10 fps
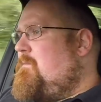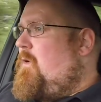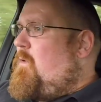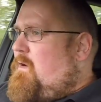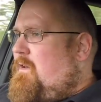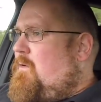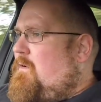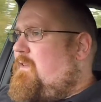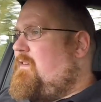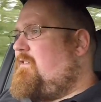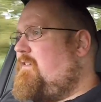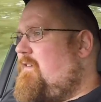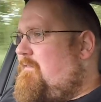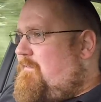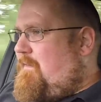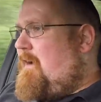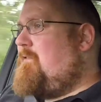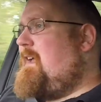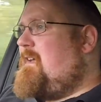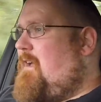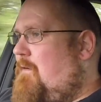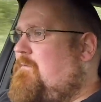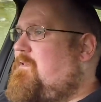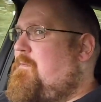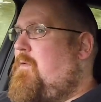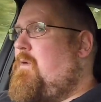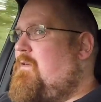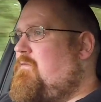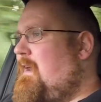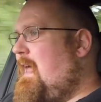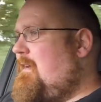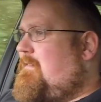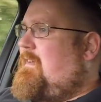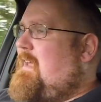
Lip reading: All in all, this is just a very comfortable and relaxing